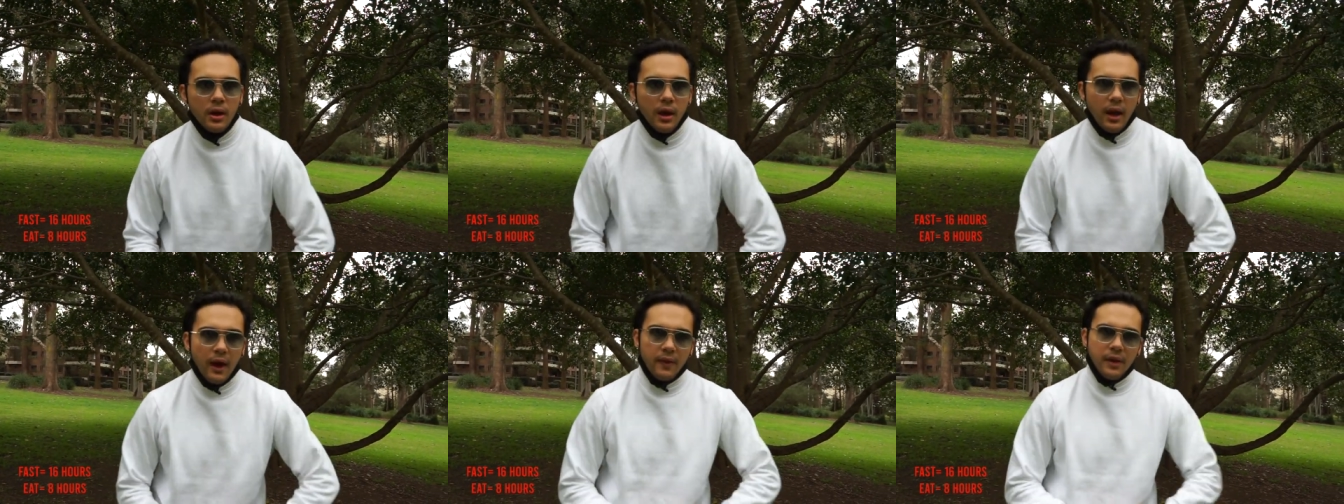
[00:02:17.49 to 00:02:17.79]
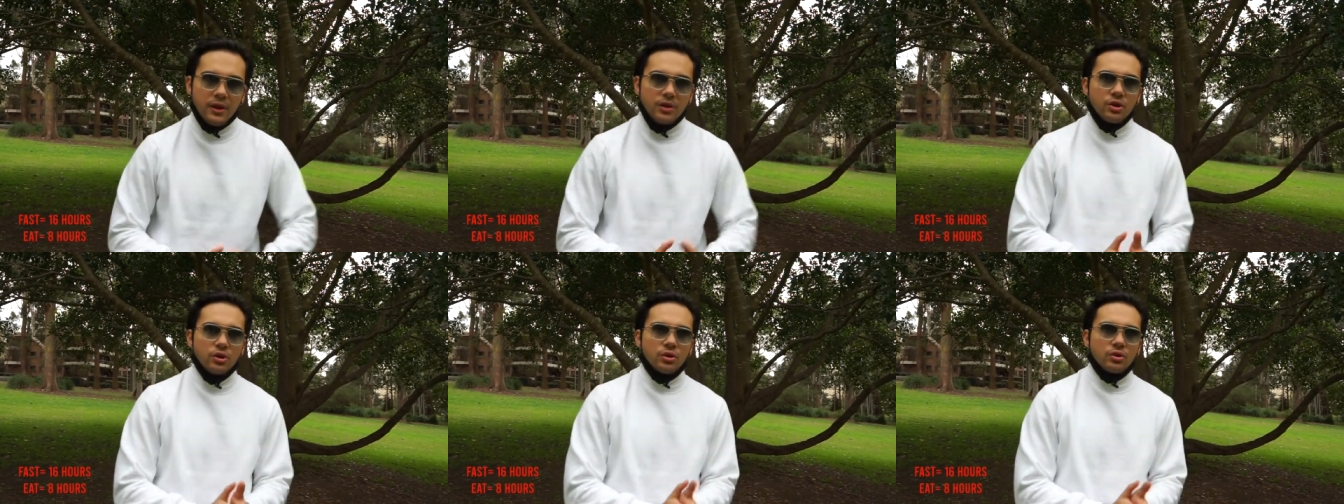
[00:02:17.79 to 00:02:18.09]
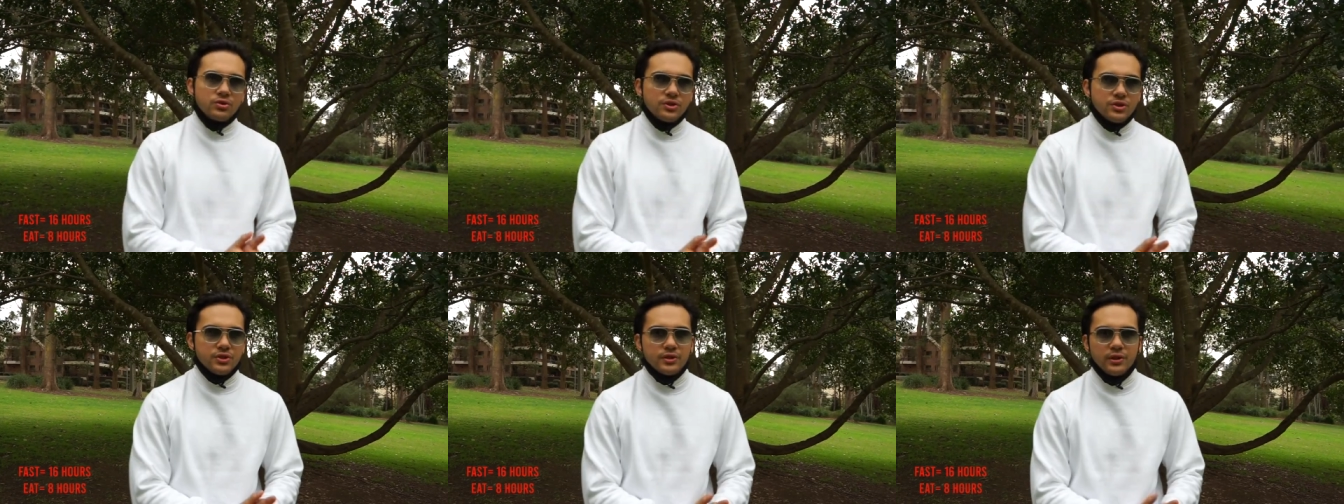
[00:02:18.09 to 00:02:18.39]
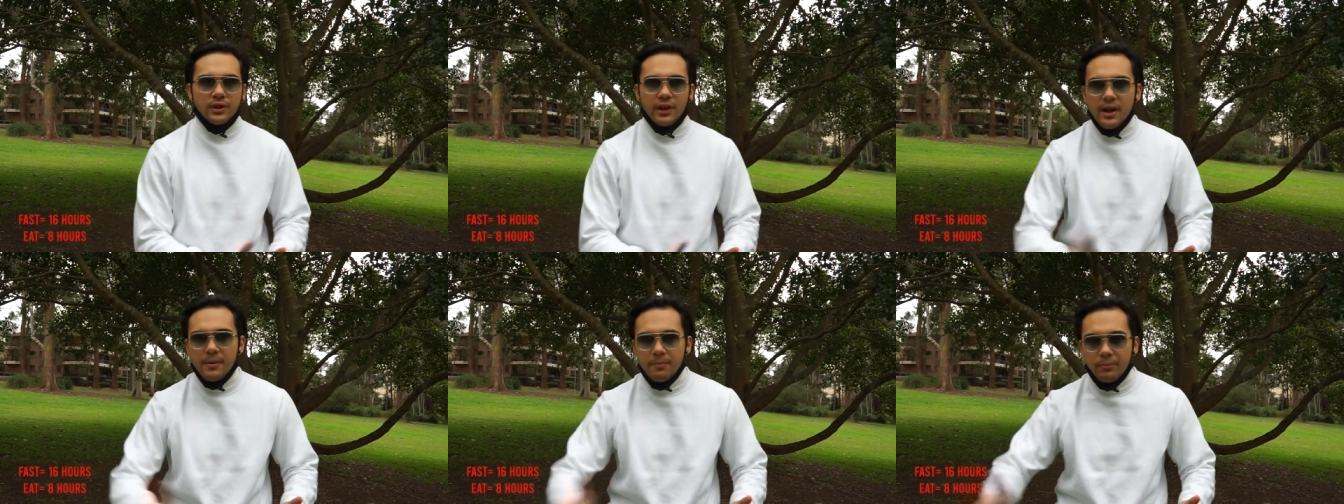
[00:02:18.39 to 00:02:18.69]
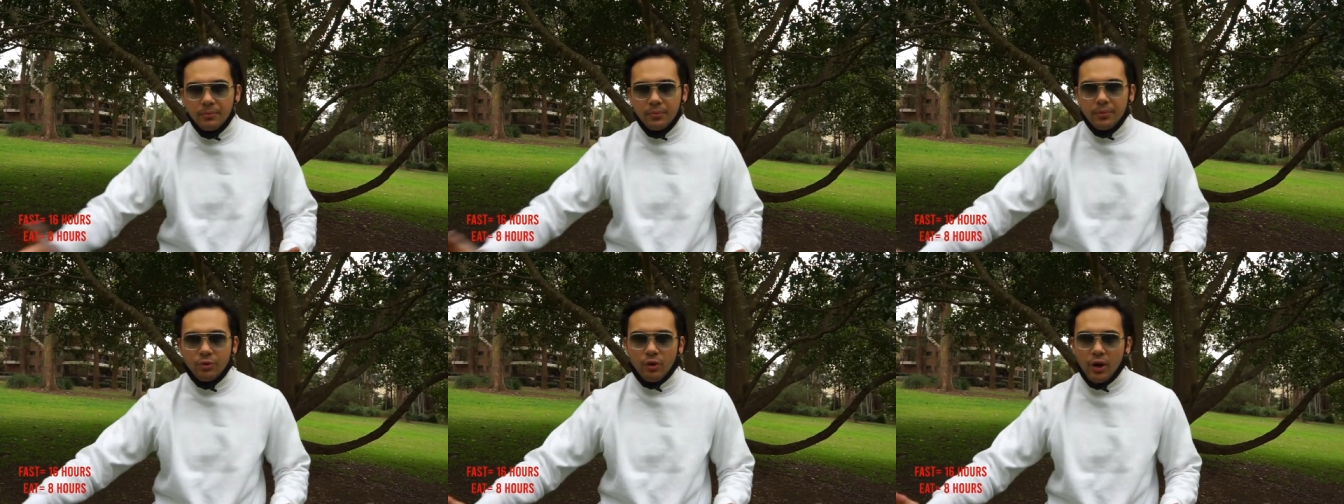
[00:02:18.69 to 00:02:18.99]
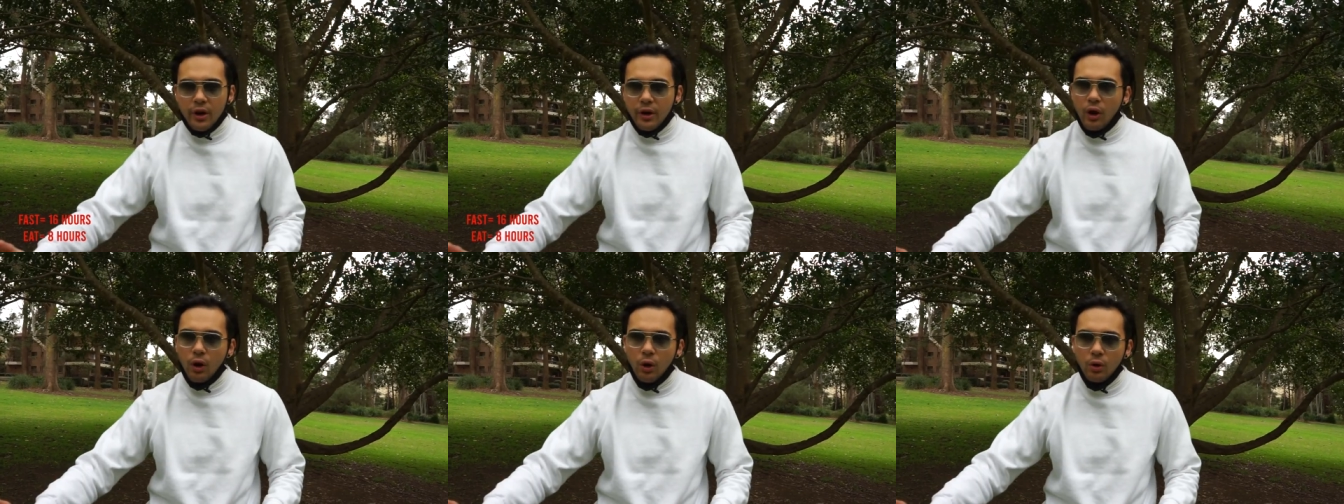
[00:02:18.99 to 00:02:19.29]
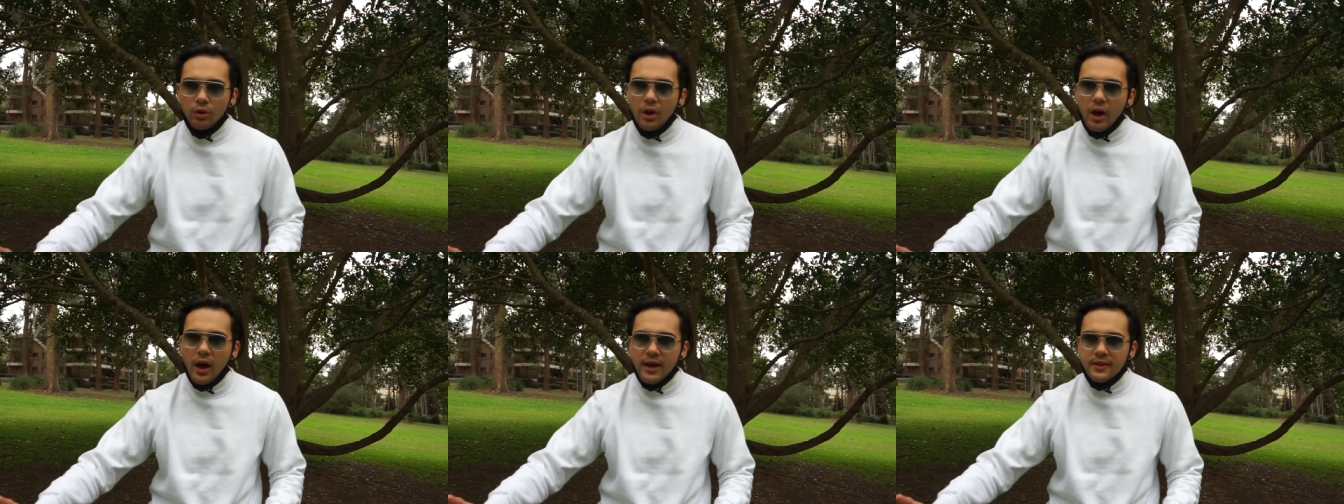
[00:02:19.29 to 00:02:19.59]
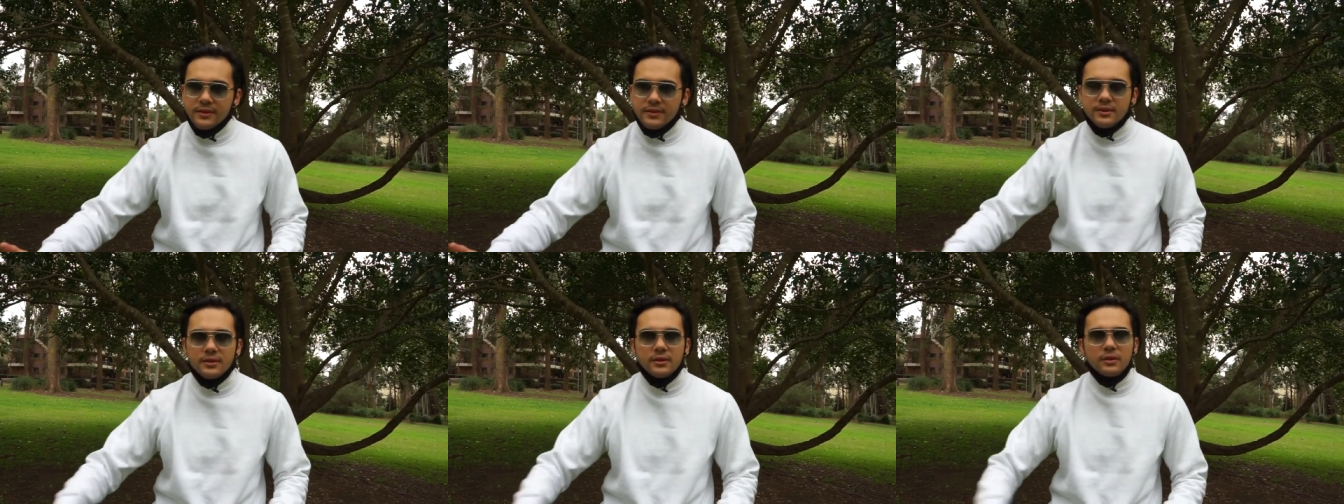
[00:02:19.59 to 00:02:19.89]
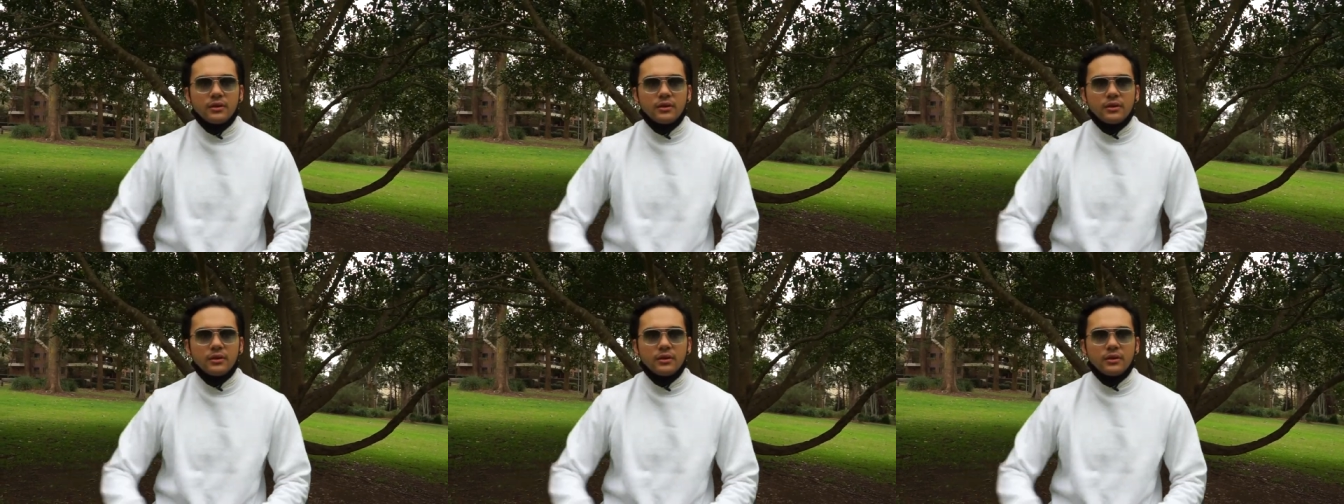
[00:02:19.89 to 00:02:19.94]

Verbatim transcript: and then you sleep throughout a whole night.